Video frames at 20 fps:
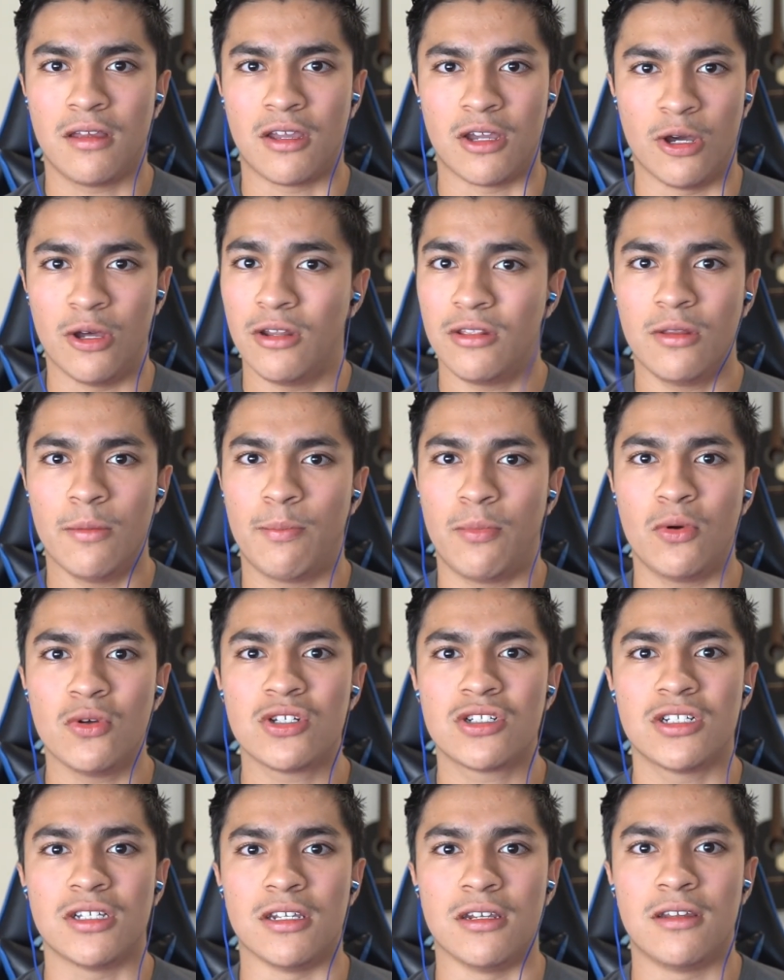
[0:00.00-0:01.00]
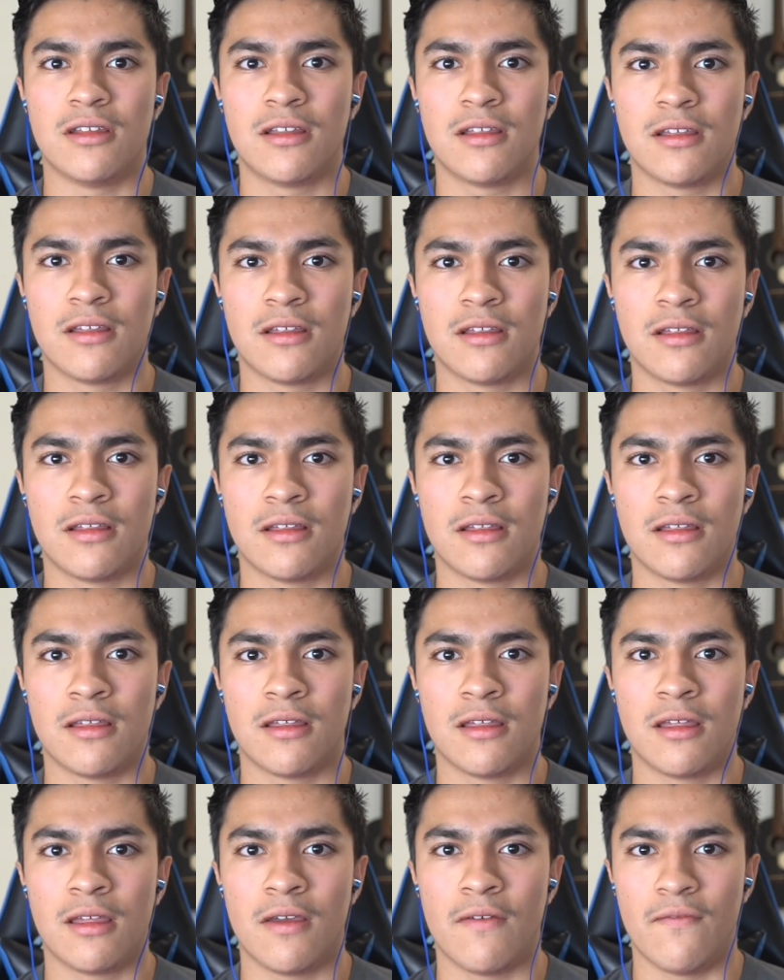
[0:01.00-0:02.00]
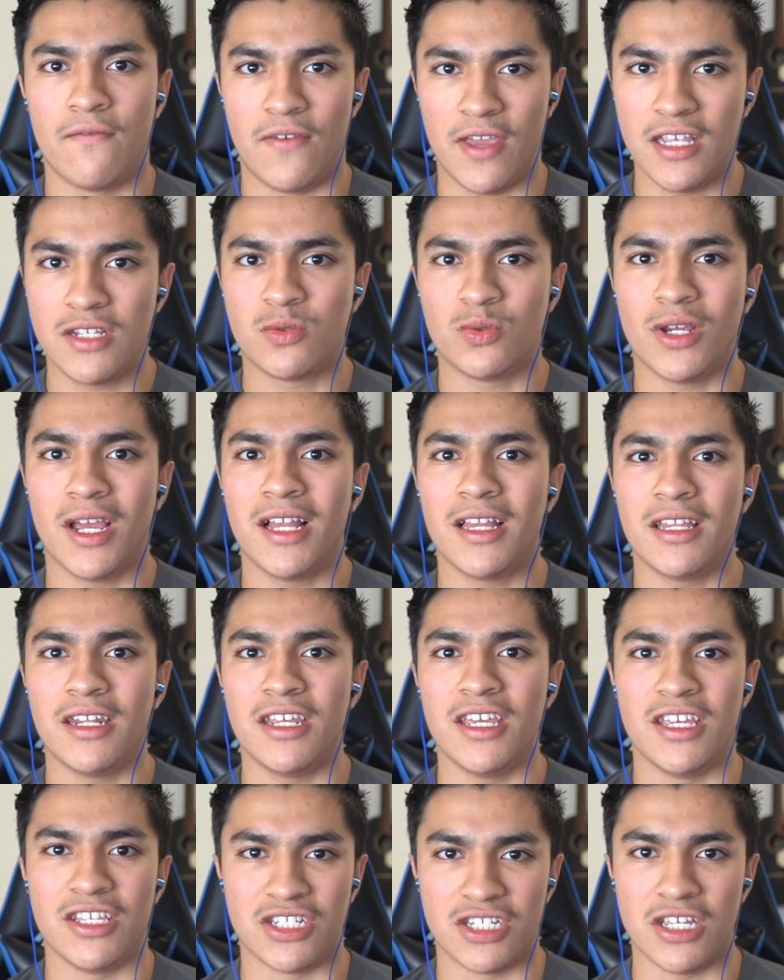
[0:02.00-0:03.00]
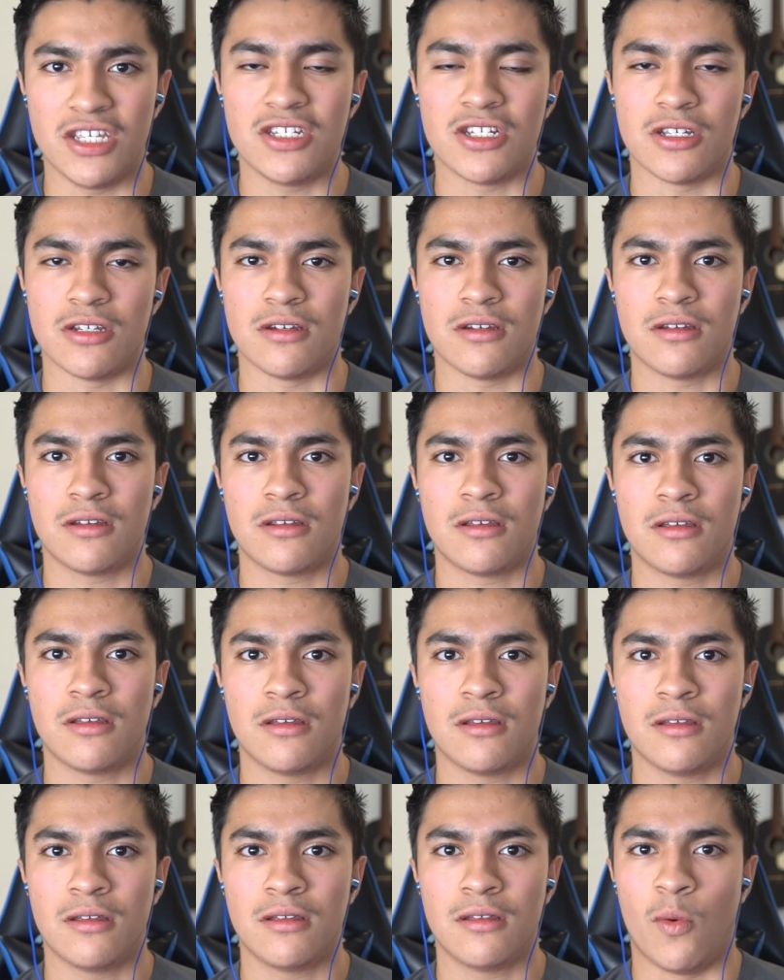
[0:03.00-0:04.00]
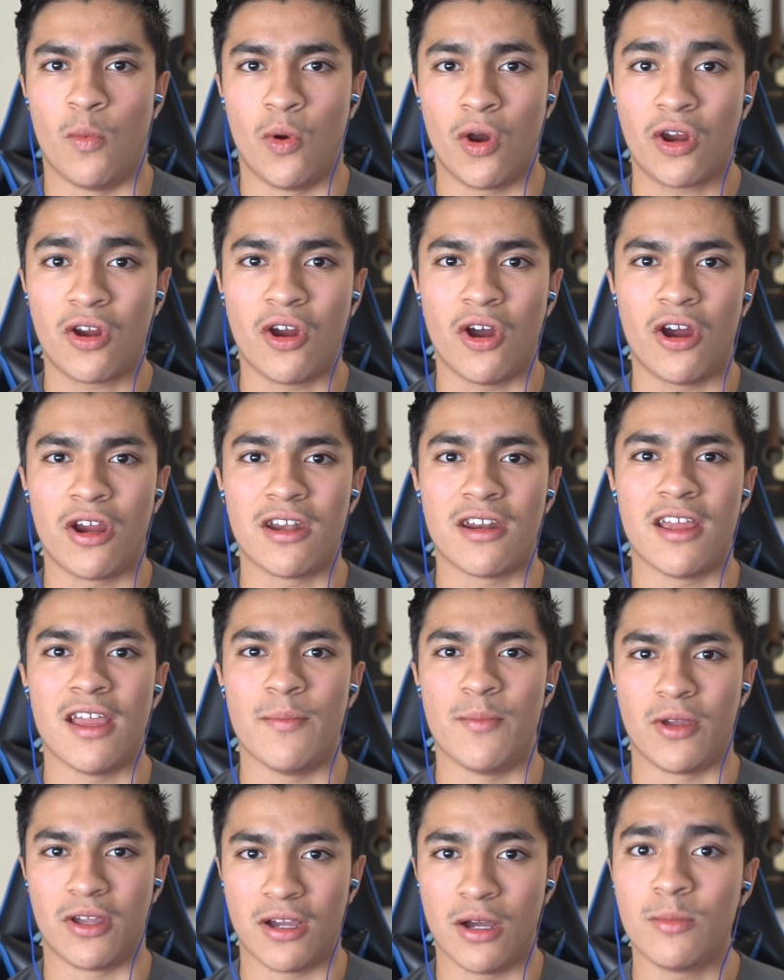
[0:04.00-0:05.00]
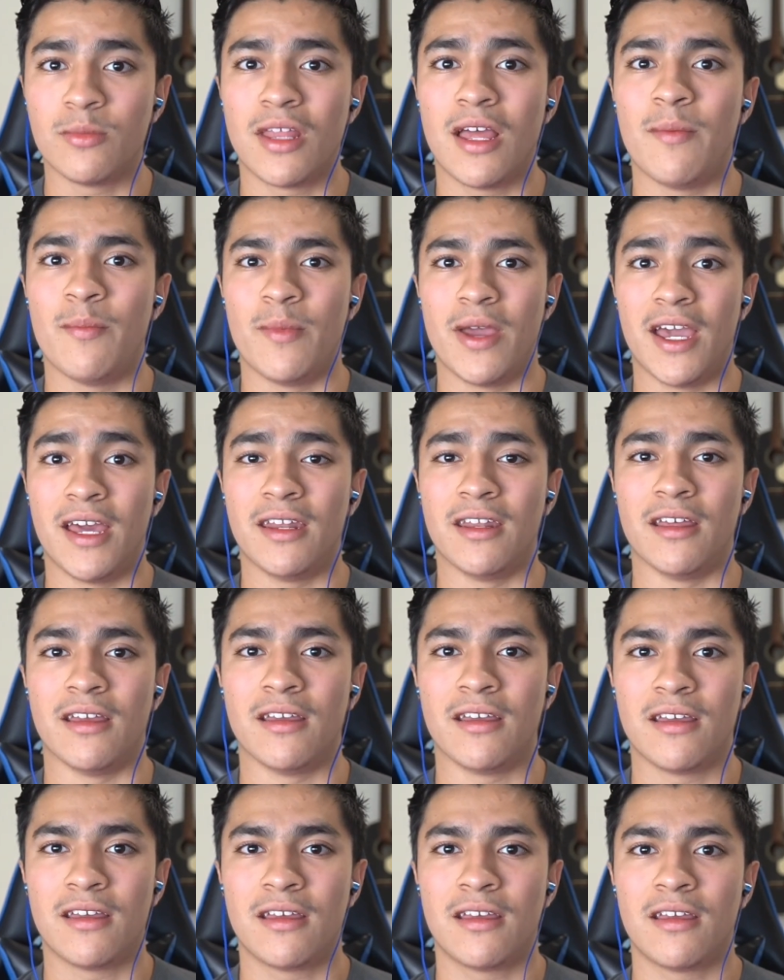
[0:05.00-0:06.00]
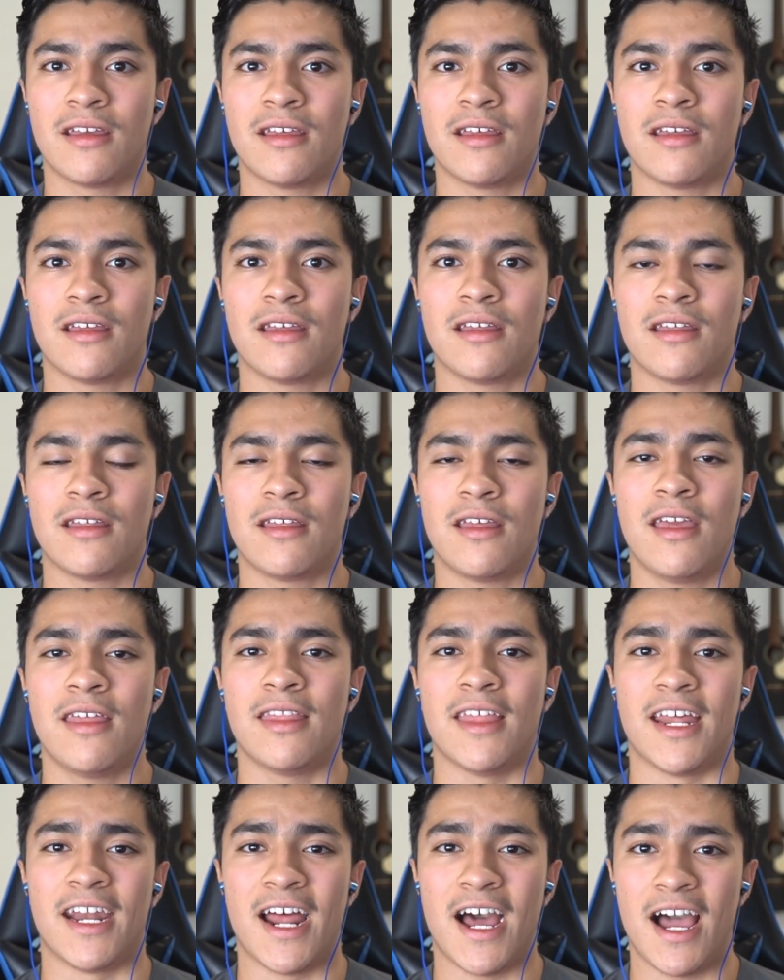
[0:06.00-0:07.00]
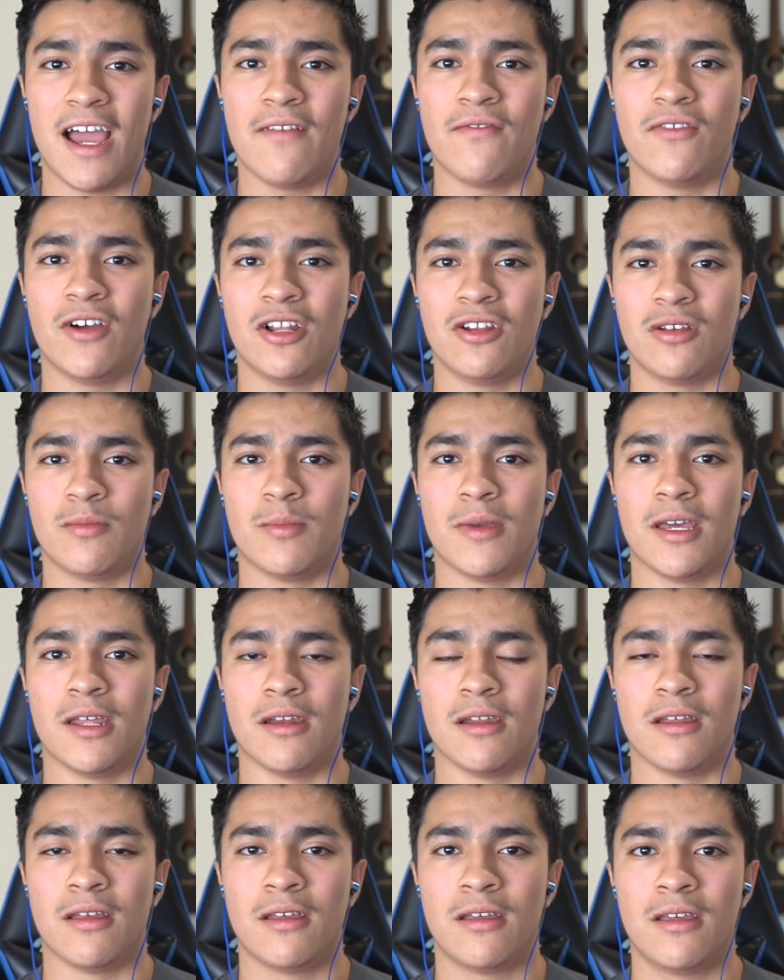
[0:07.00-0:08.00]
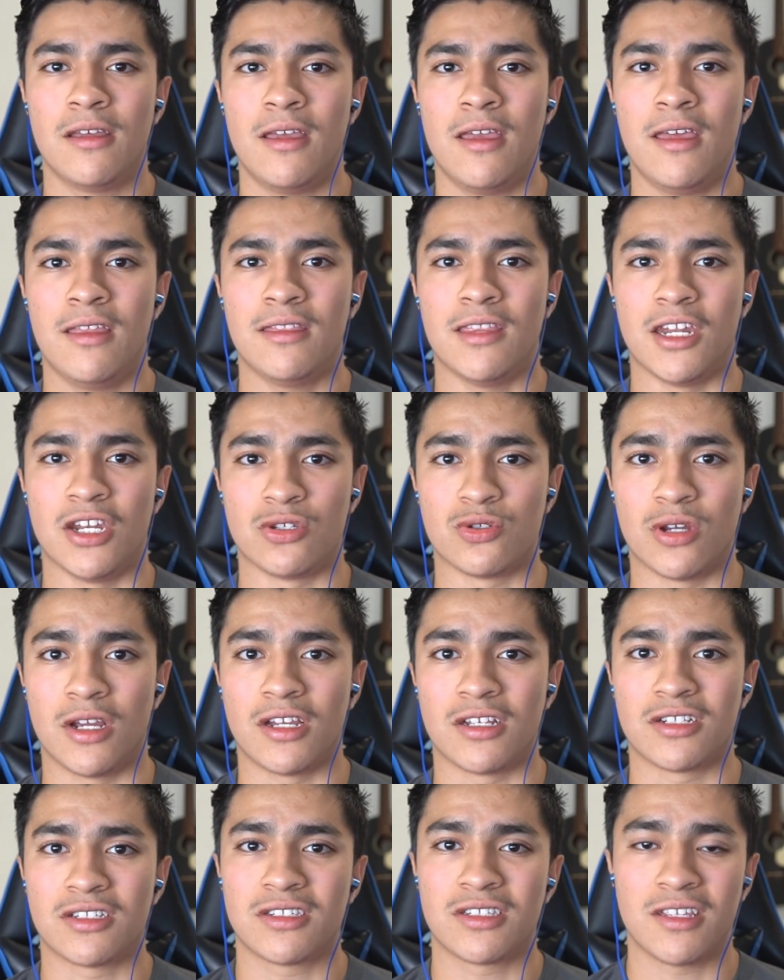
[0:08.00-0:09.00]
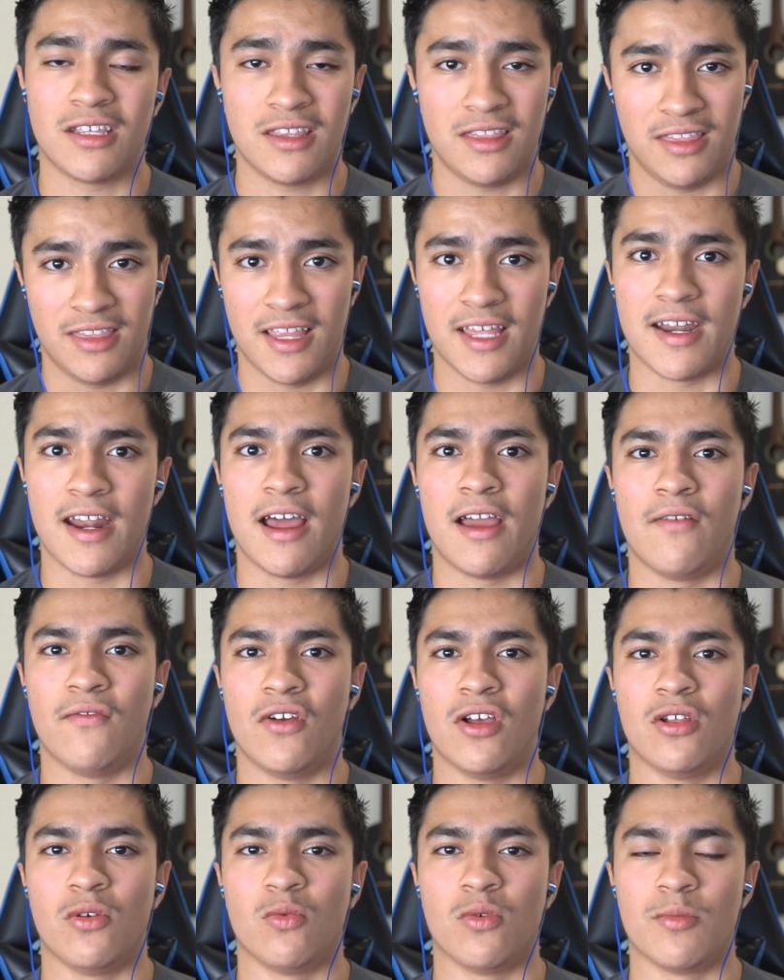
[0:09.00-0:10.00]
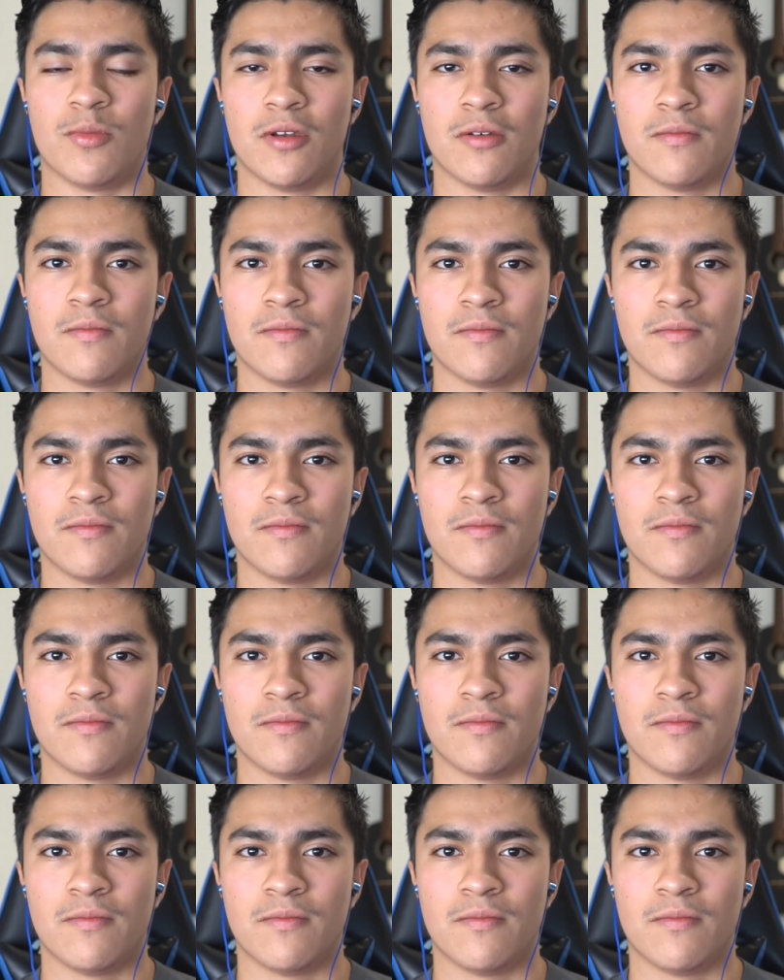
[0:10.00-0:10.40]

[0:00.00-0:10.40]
Cut the bullshit. Face reality and change it. Work hard and become that man, that high value man, that attracts that high value woman.